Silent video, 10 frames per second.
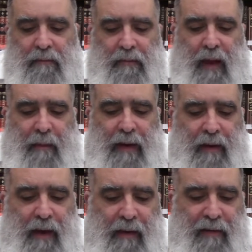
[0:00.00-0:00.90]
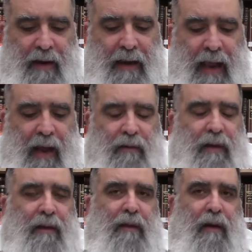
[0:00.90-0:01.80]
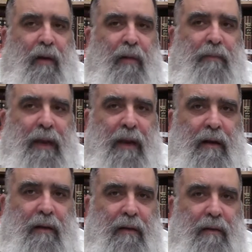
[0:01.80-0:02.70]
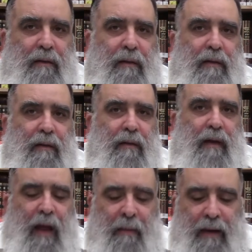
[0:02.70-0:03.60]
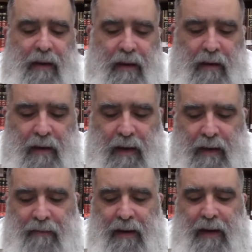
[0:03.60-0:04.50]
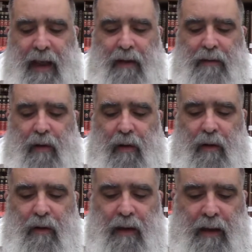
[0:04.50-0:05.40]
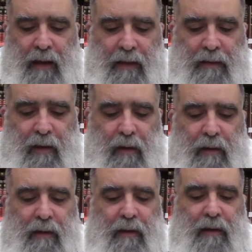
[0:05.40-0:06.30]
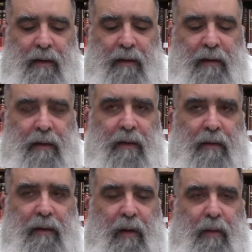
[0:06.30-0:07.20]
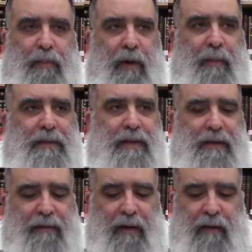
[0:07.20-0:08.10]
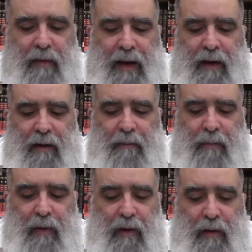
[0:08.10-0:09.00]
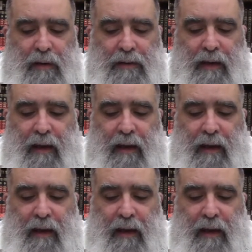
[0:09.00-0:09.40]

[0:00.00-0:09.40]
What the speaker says: I mean, even now, the whole meaning, amen. Even now, the whole purpose is even greater, because